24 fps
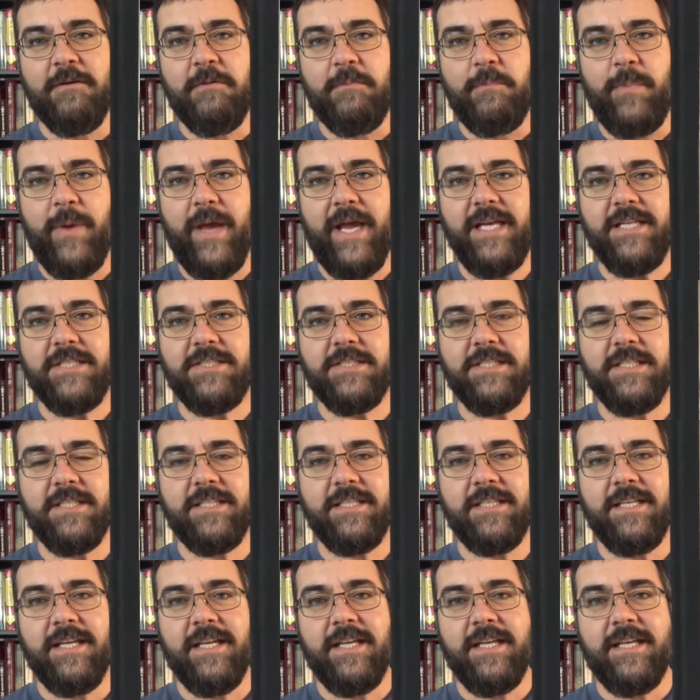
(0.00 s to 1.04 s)

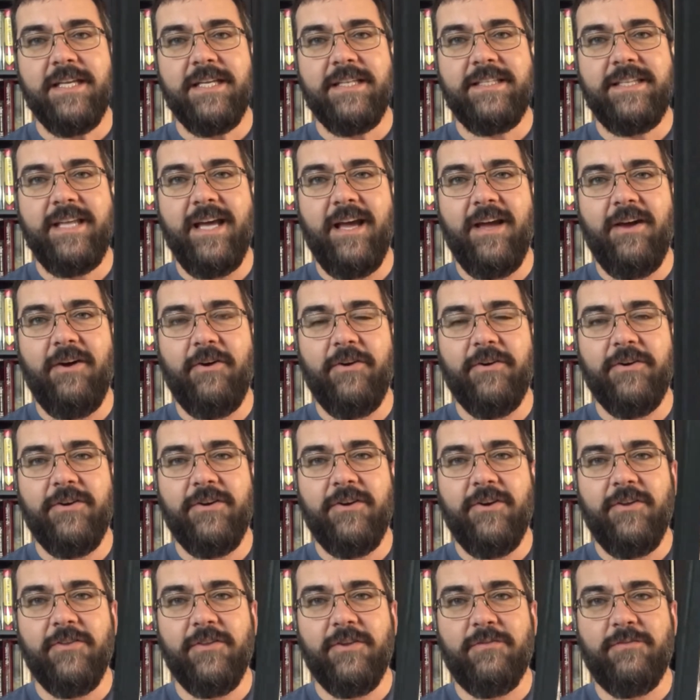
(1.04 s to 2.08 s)
pasted down
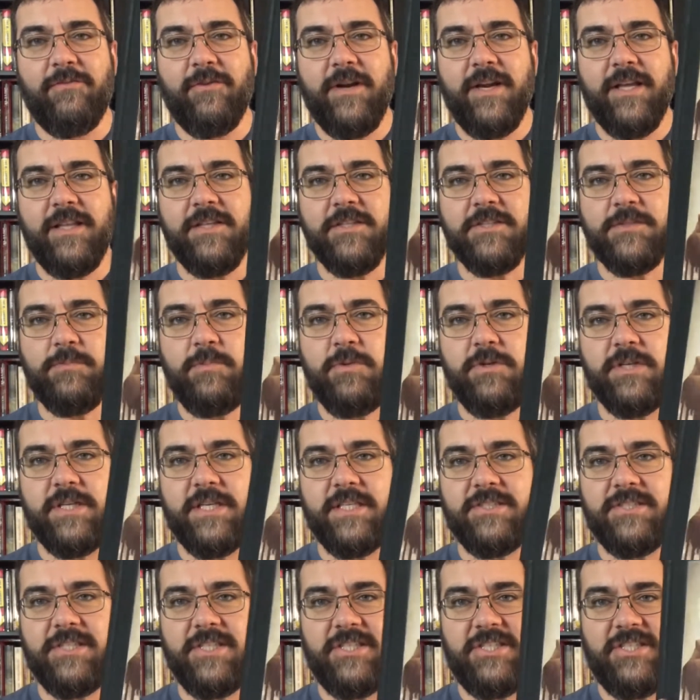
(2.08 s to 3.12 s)
on the front of this book.
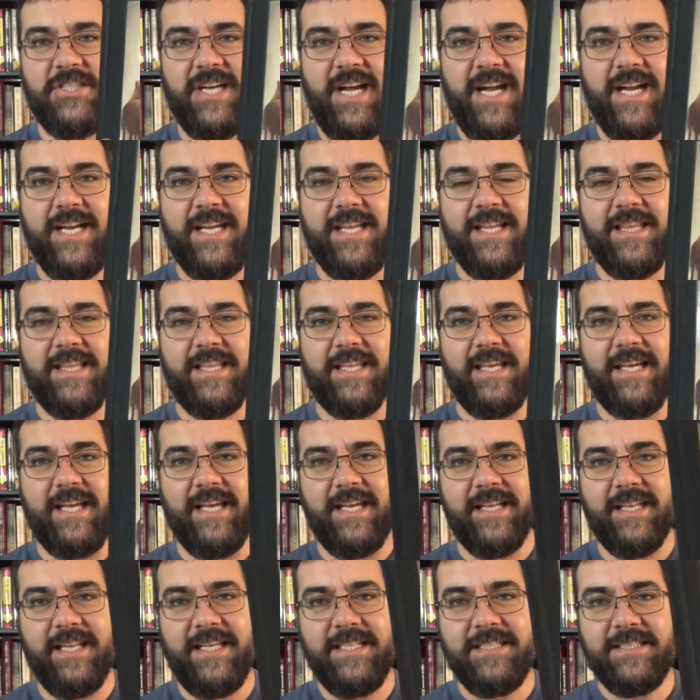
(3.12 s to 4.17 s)
It's a shiny
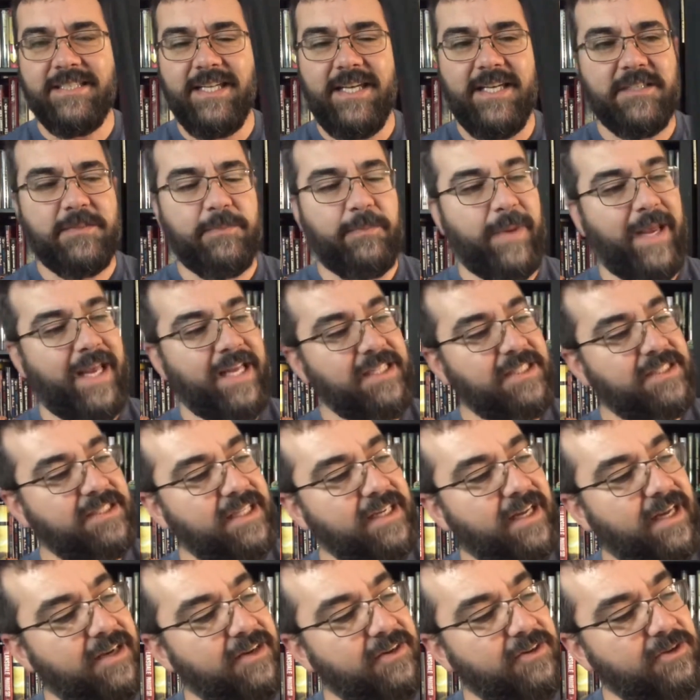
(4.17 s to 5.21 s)
thing. They say it's
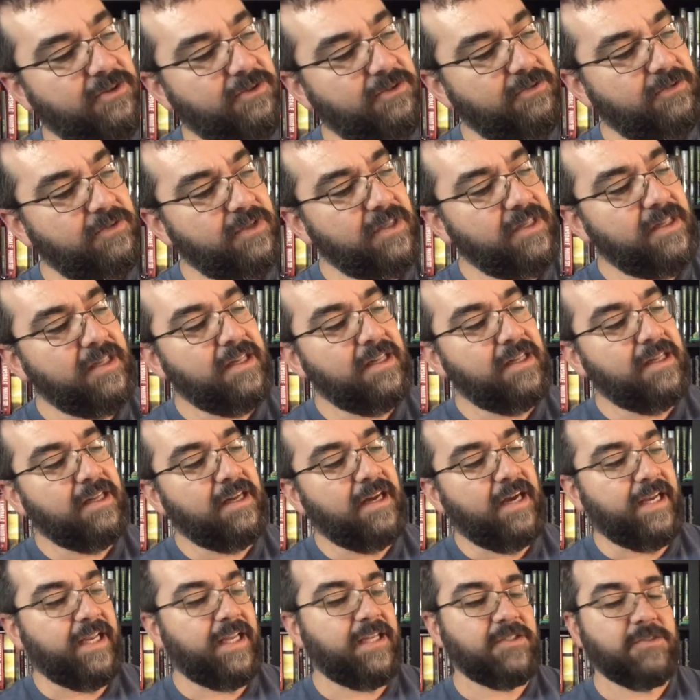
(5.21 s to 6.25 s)
pasted. I don't know.
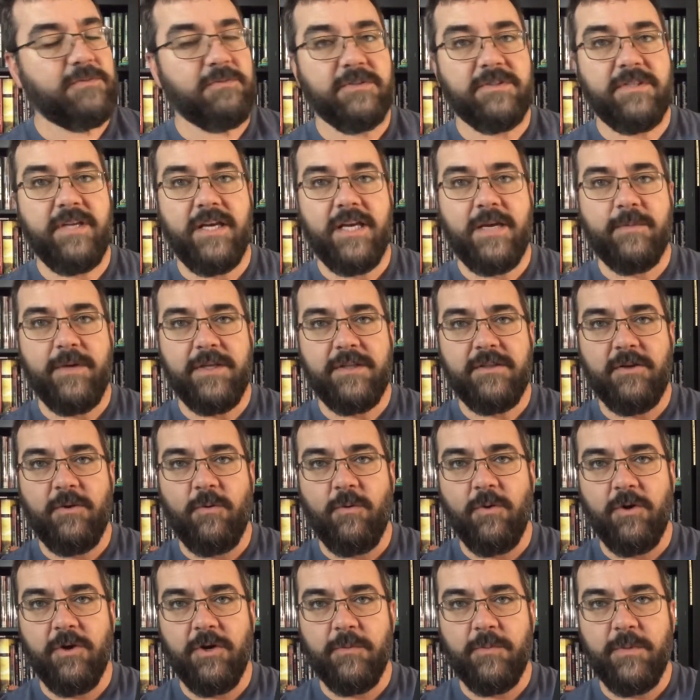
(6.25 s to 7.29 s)
I guess we'll take them at their
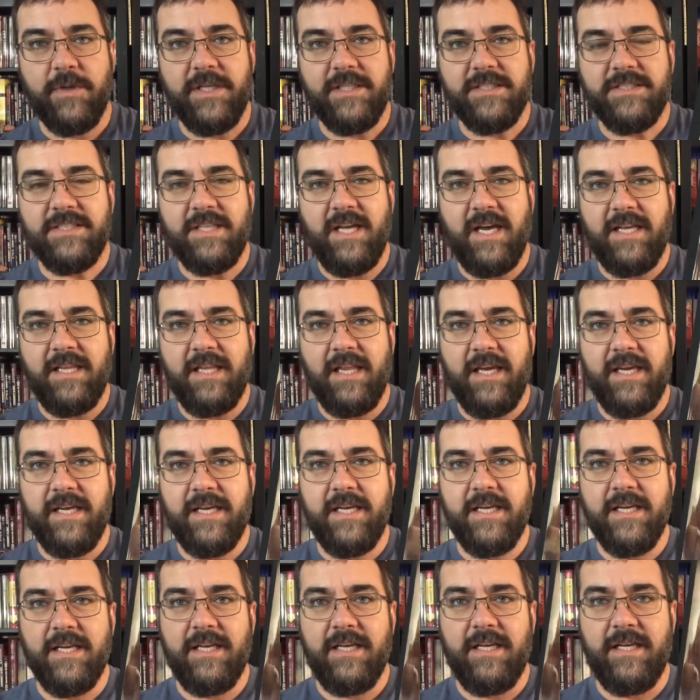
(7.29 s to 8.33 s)
word, but it's not
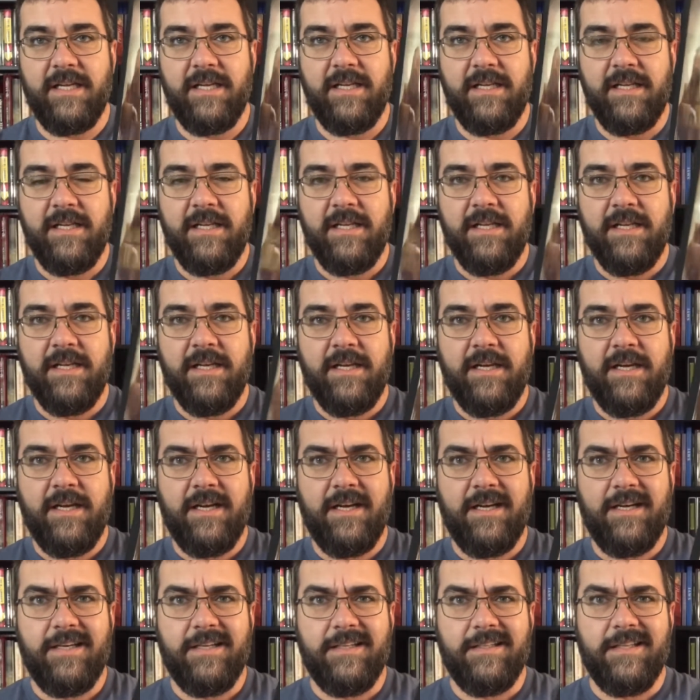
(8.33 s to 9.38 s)
like uh,
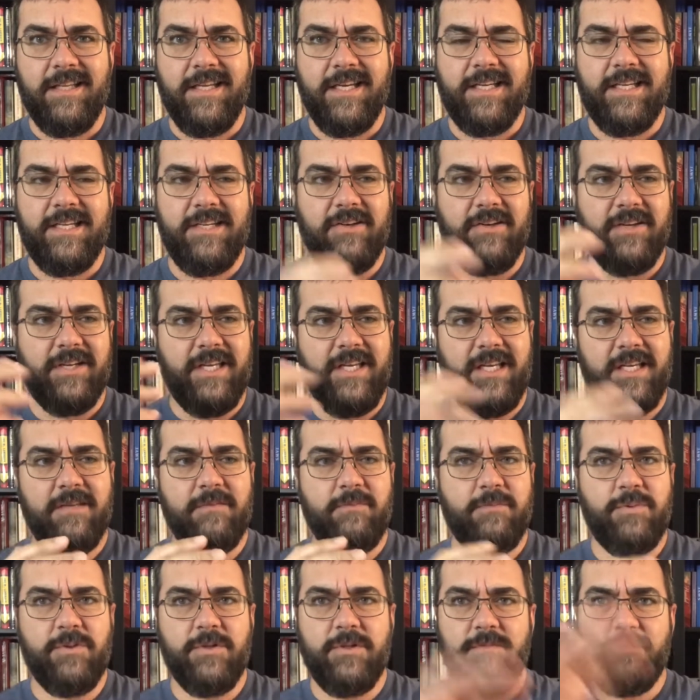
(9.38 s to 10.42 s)
uh, like your
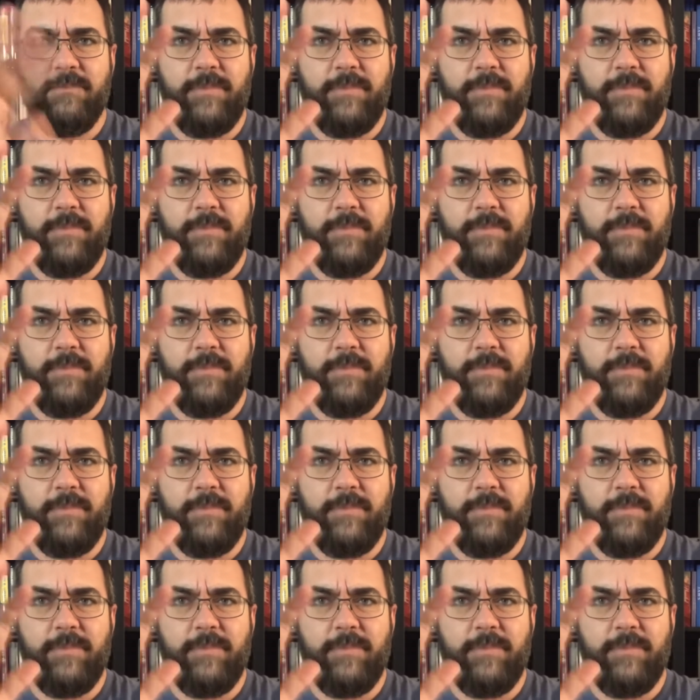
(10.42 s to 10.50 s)
kid put